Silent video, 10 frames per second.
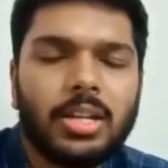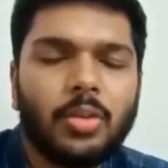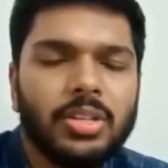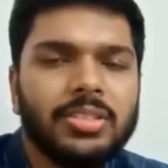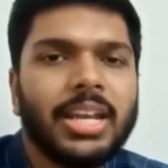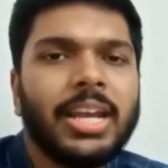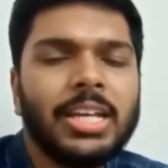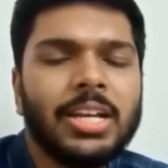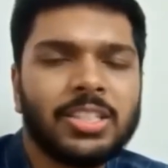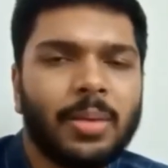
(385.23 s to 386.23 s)
Now this
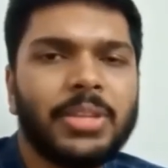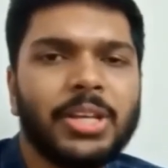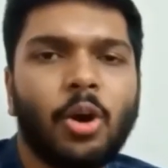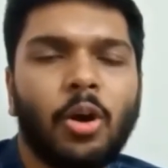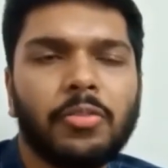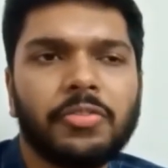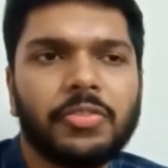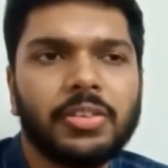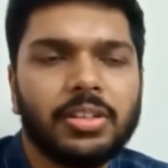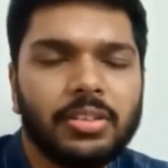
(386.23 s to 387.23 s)
area is something of
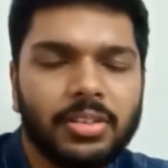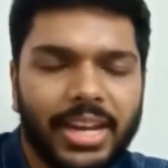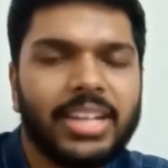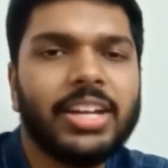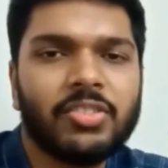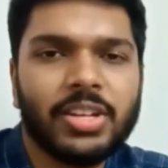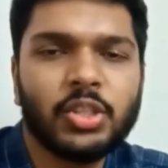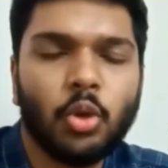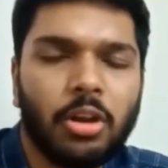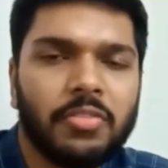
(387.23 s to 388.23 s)
great
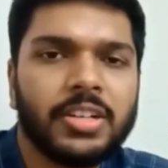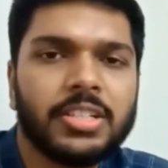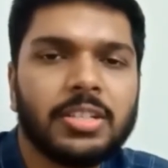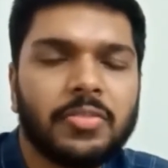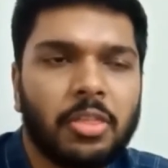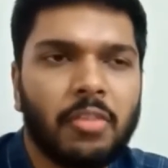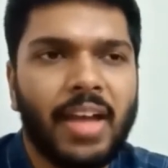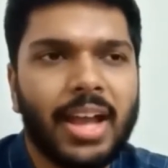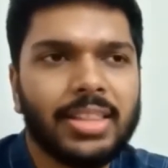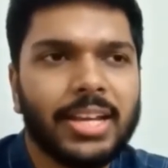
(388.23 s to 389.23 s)
interest to all of us for the
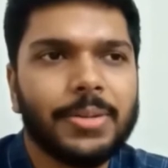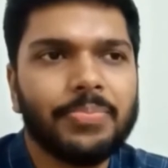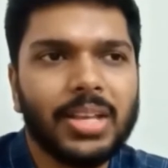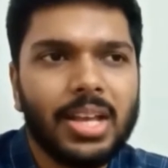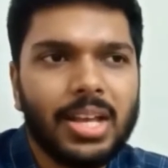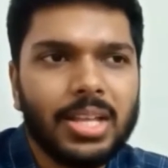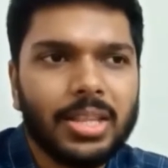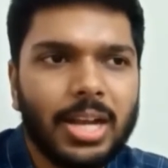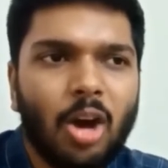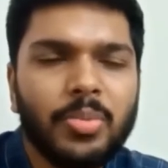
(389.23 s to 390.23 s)
fact that
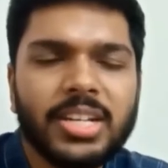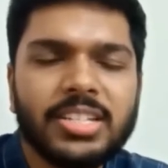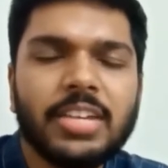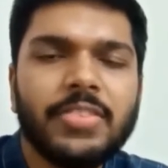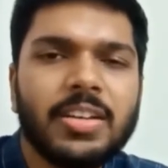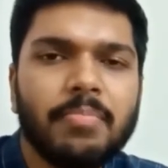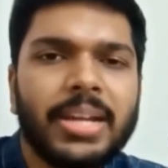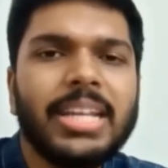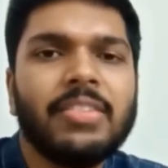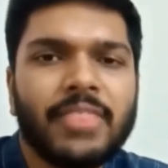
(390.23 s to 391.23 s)
the government has given
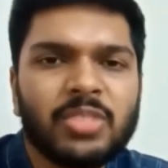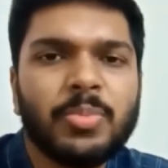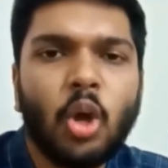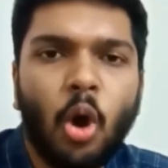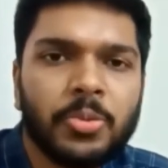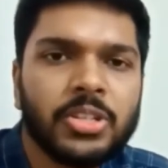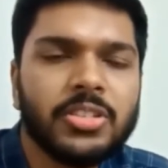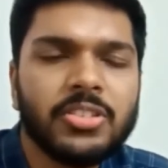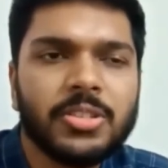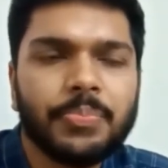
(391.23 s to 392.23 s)
many investment
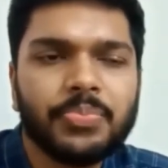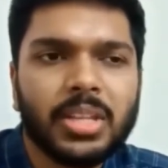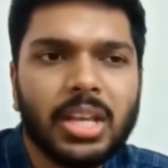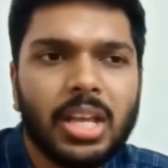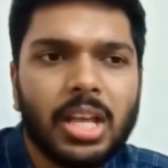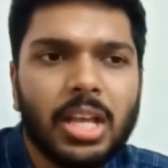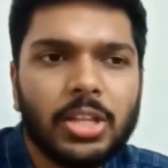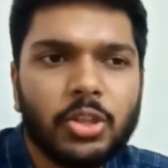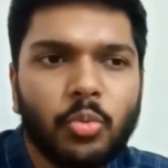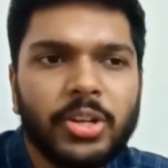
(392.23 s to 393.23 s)
options
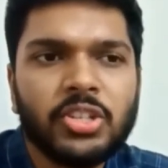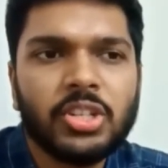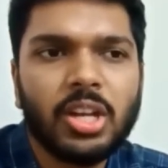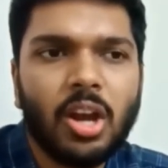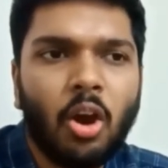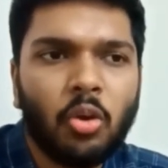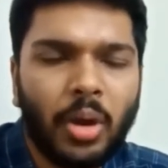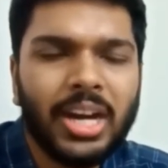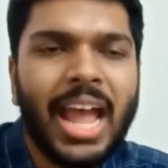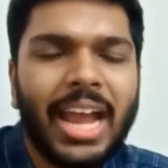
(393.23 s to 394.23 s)
through which
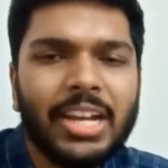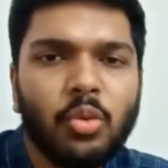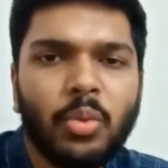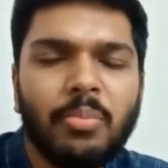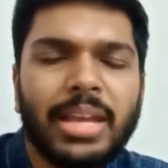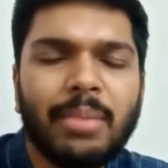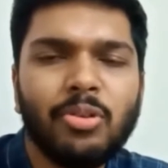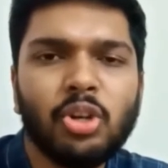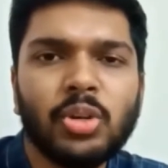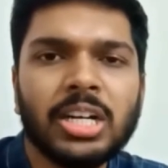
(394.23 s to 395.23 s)
on one hand we'll be
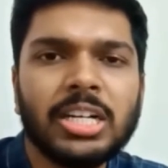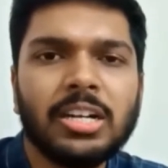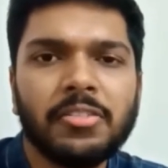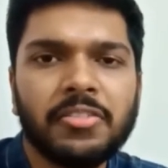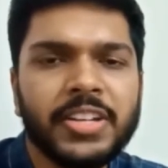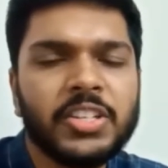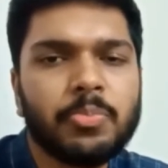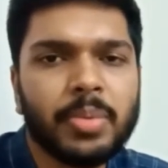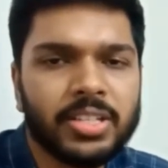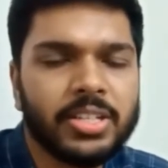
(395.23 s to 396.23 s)
able to earn a
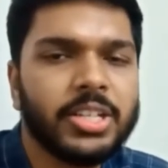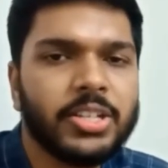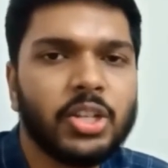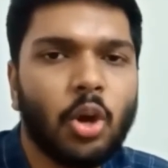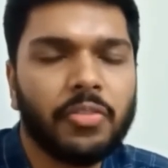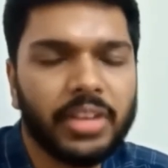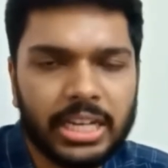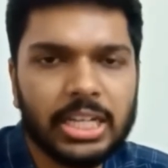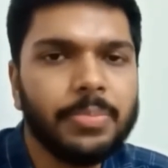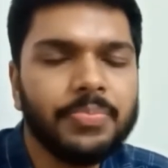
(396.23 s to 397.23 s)
fixed percentage of
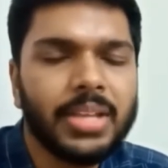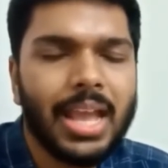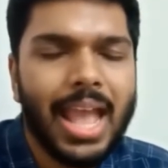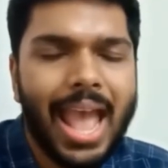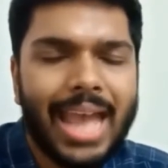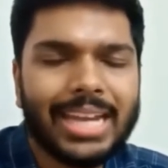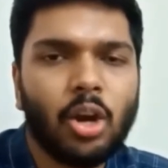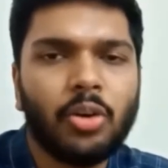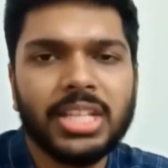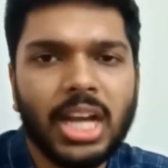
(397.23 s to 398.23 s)
income
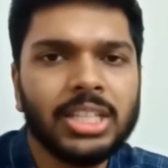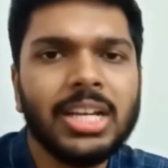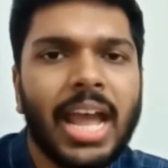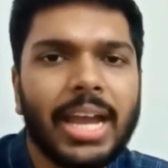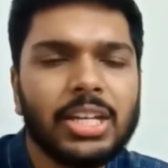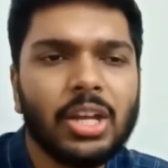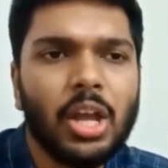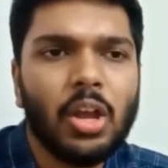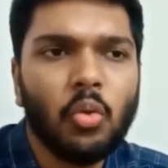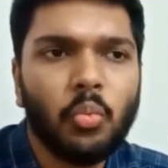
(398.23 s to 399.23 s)
and on the other hand
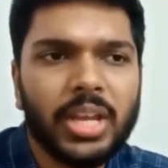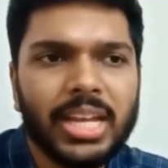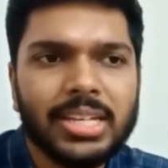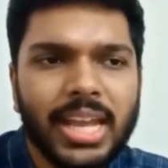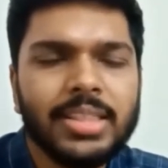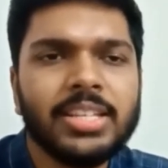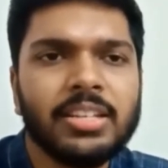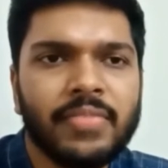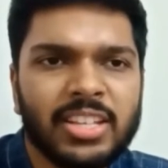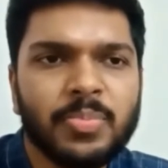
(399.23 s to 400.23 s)
we can take these
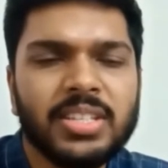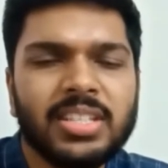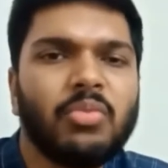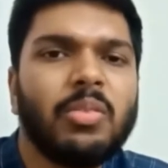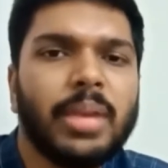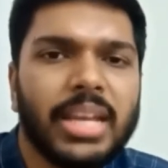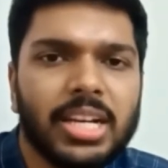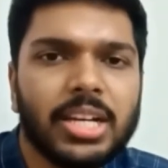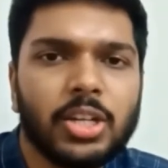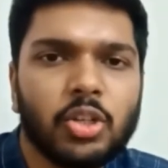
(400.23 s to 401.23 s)
investments that we
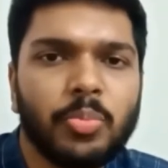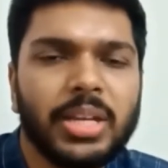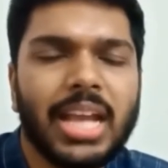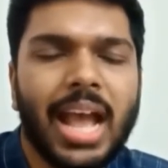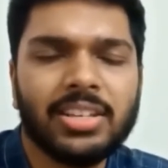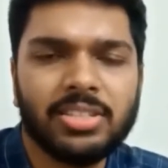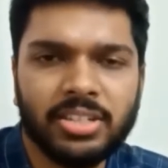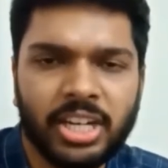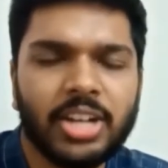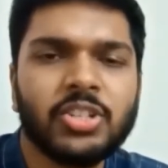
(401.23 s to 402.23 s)
make to be as
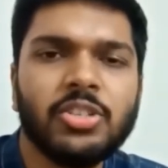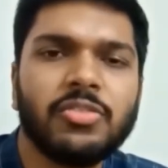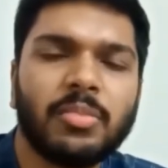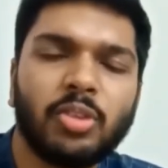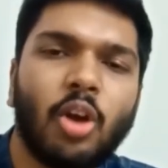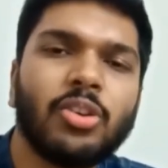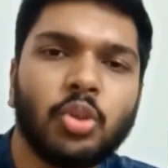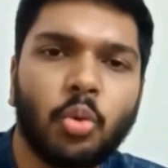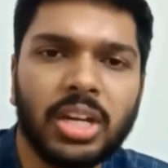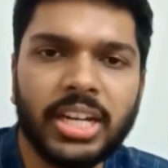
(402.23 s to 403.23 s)
deductions from gross
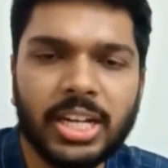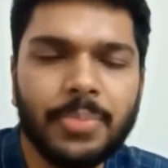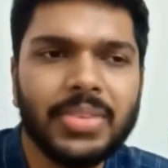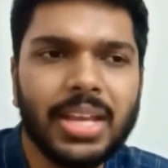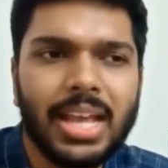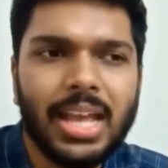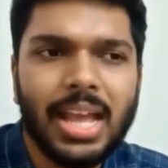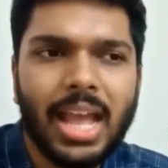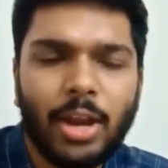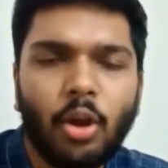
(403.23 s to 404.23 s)
total income
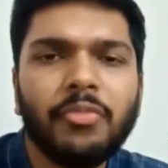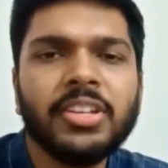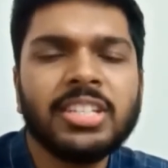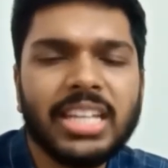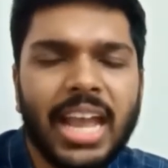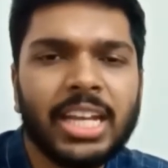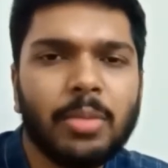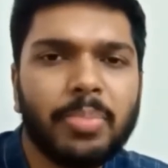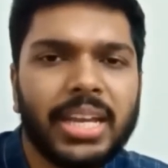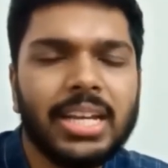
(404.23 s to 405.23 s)
and obviously end
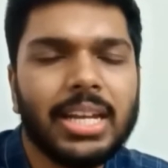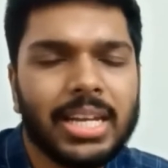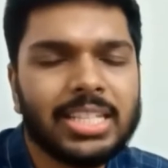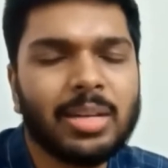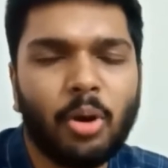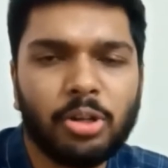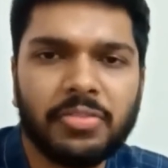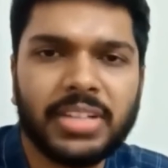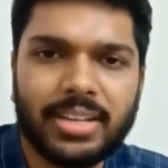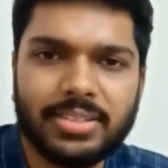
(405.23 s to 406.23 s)
up paying less amount
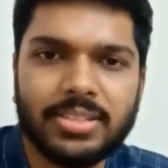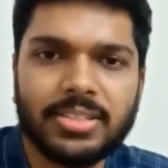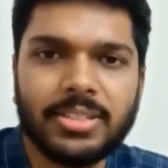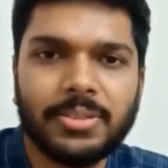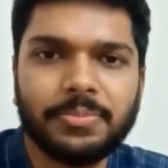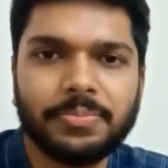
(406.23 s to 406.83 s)
of taxes.